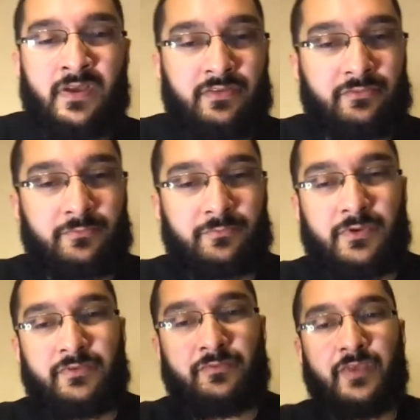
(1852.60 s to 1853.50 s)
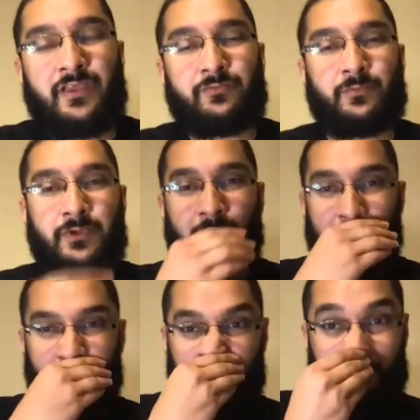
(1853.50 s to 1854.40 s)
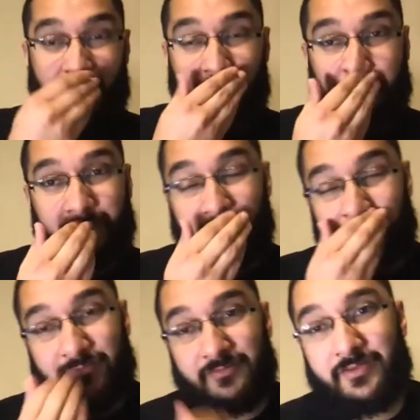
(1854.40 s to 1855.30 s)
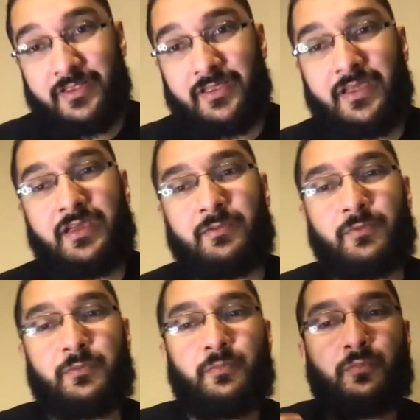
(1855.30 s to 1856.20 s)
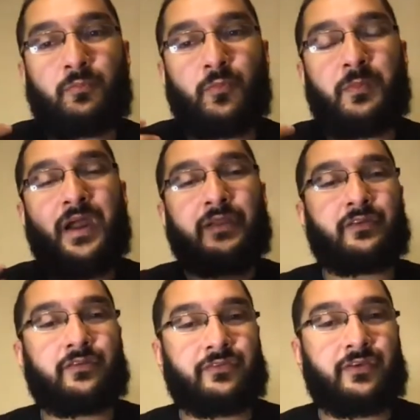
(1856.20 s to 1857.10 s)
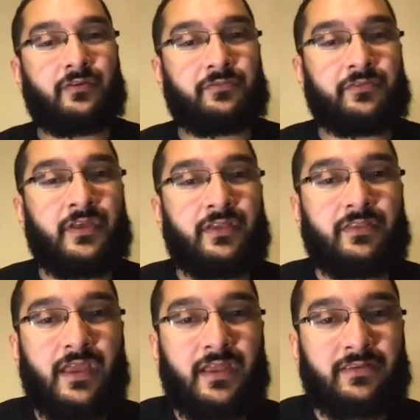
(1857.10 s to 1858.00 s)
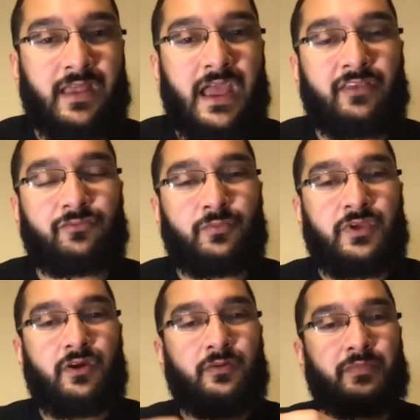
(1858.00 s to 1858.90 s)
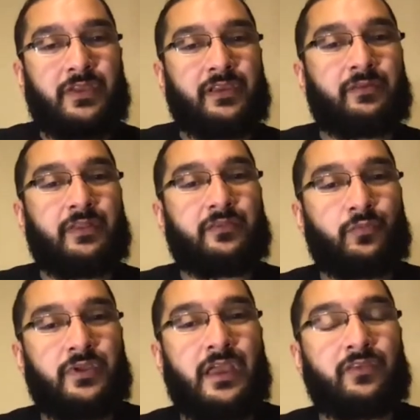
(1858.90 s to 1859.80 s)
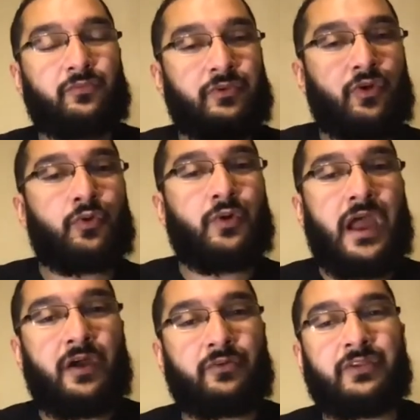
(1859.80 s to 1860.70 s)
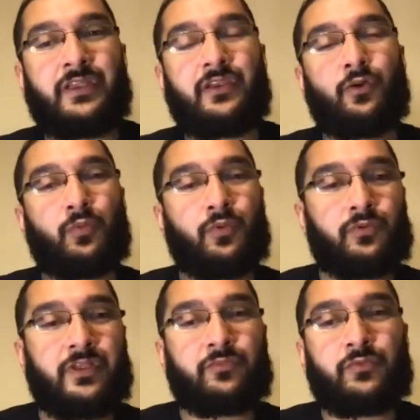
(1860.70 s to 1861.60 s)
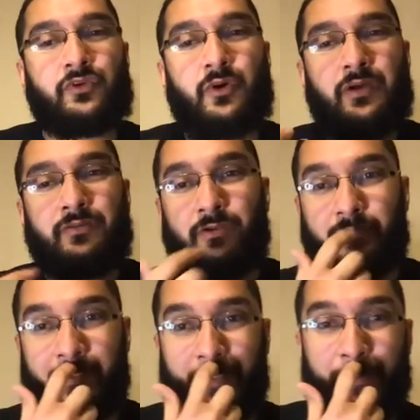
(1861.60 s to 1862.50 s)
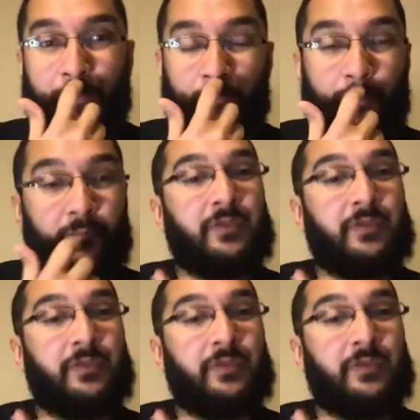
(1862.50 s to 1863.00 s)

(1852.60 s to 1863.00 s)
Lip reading: So friends, as we close out our session today, we remind ourselves that as we are being, that we, as we go out in our world, as we go out in our day, we be